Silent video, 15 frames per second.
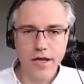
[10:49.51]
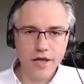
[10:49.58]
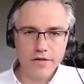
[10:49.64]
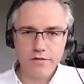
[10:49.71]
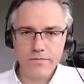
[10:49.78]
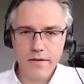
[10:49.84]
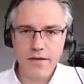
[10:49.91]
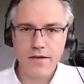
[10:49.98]

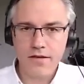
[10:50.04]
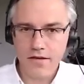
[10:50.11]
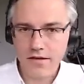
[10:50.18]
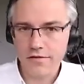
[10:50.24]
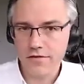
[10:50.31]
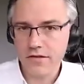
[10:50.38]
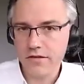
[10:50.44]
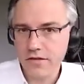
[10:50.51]
to pay,
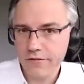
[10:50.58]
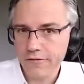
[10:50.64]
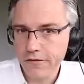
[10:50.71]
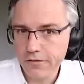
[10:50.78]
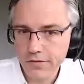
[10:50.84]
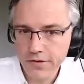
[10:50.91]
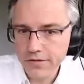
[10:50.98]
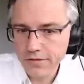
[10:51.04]
if it
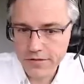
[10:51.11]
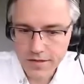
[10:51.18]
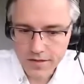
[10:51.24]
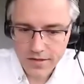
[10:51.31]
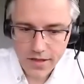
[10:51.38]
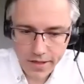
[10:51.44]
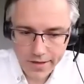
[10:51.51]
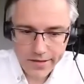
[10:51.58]
defaulted on its
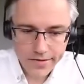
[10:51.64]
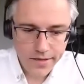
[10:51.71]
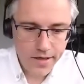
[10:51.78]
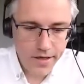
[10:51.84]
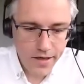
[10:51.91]
debt.